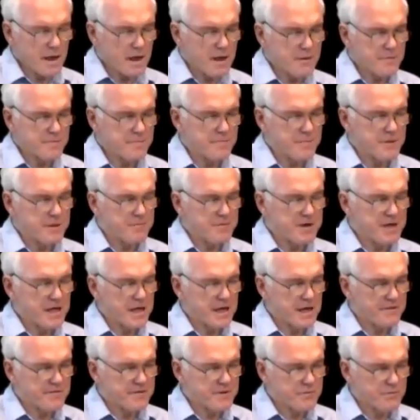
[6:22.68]
the
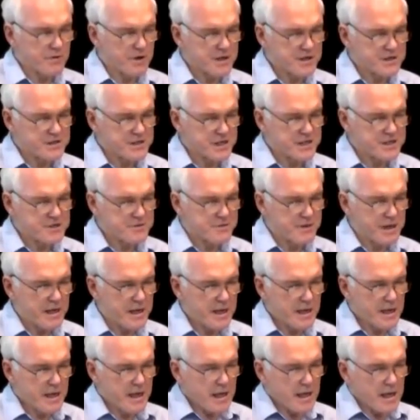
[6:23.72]
beginning of the 20th
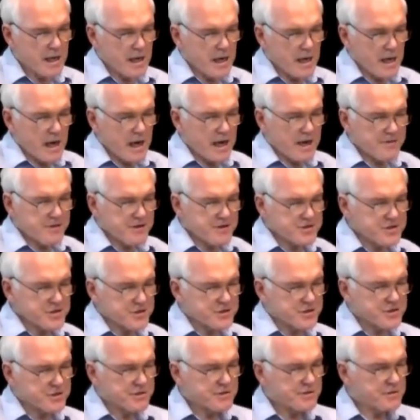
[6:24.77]
century. And this
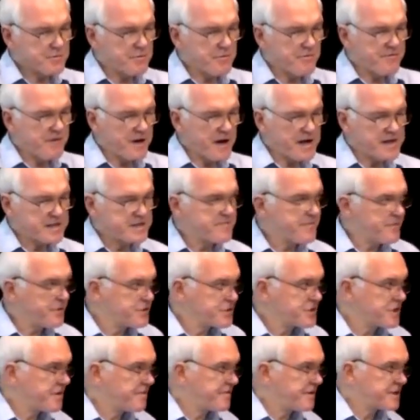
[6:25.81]
is the revised
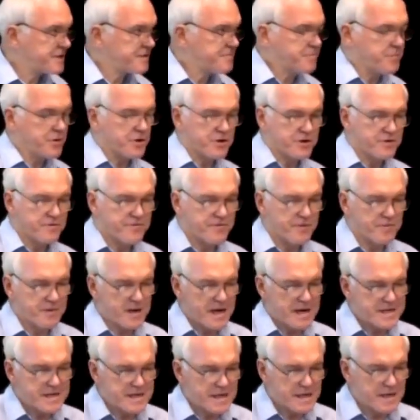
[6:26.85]
version of his book from
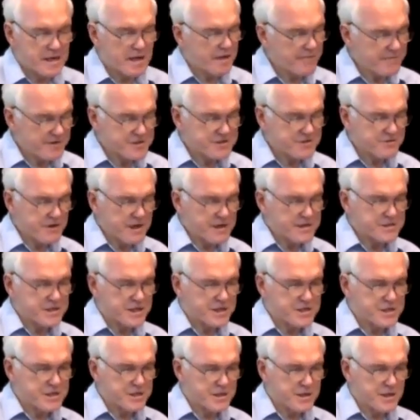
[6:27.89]
his
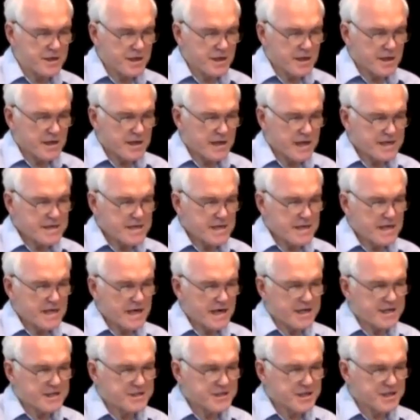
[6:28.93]
translation,
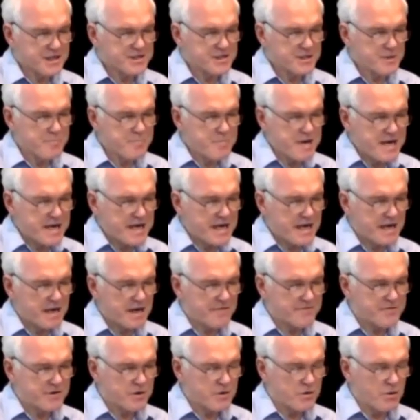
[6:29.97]
1996, The Meaning
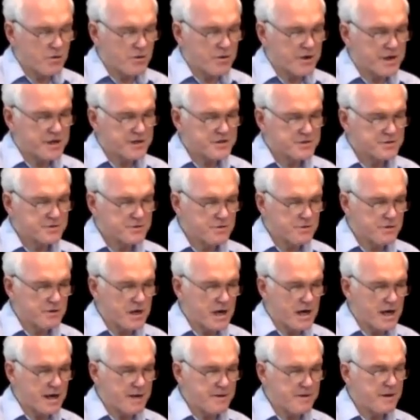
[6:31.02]
of the Glorious
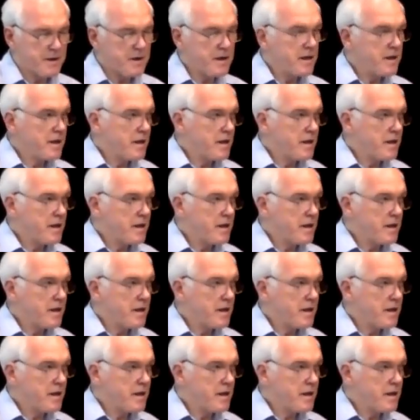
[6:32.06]
Quran.